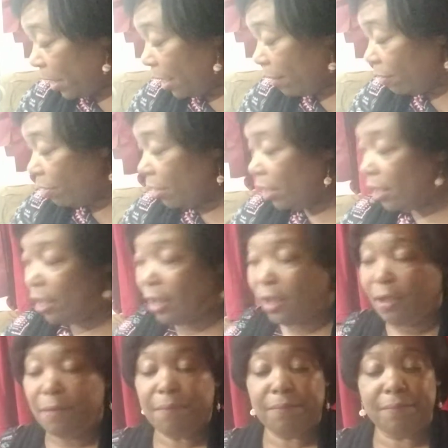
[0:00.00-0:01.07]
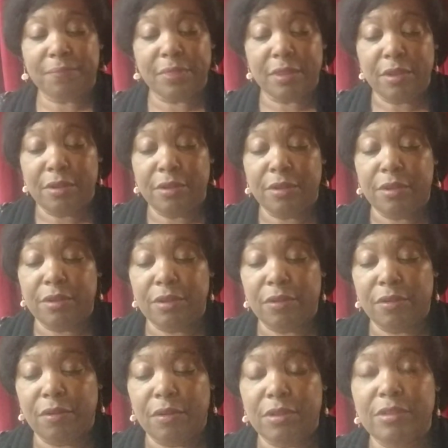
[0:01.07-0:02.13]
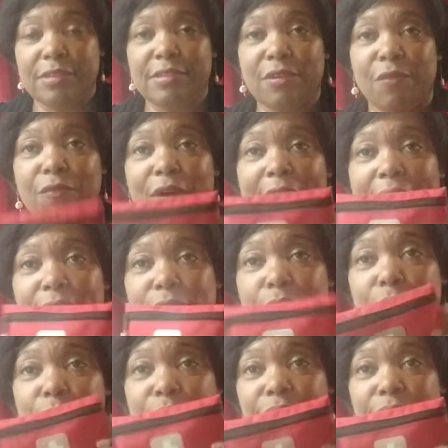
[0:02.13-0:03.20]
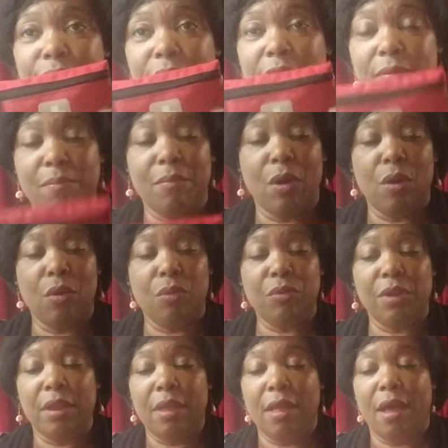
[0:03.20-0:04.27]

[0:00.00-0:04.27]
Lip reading: in the survival mode.